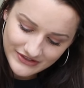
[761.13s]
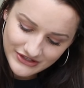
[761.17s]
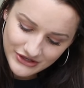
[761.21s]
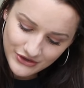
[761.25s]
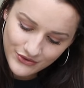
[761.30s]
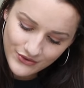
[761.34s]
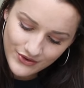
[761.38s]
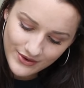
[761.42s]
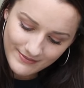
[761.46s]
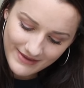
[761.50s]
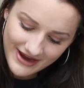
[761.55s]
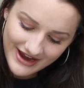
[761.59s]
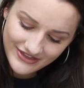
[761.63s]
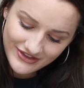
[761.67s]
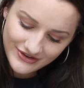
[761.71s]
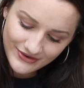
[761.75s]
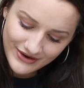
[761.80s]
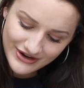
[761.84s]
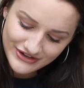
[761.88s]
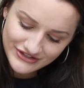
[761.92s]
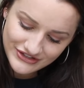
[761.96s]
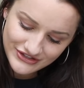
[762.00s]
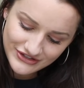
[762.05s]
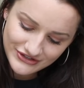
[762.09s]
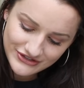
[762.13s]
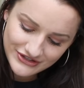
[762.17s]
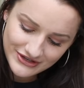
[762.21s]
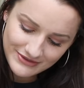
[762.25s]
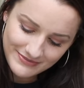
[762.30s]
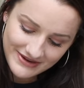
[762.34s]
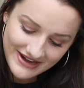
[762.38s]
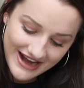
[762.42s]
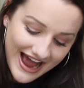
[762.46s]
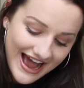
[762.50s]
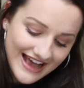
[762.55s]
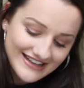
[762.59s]
So who am I? The question you should
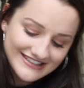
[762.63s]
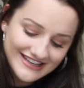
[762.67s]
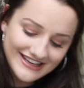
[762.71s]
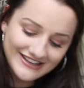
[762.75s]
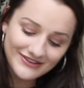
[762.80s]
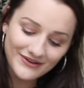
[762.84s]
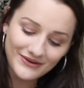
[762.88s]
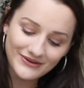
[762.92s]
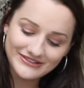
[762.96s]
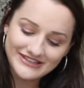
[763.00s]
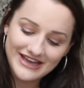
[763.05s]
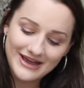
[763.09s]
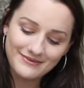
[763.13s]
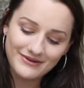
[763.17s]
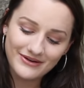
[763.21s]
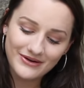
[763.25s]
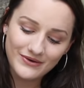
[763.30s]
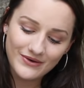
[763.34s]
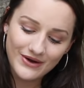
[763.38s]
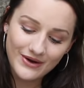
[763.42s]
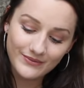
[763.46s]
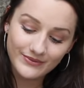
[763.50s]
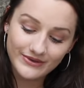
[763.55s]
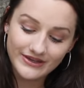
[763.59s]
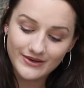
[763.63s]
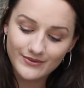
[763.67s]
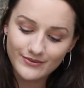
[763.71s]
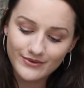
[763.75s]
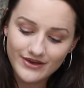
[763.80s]
have been asking the whole time, or who are we?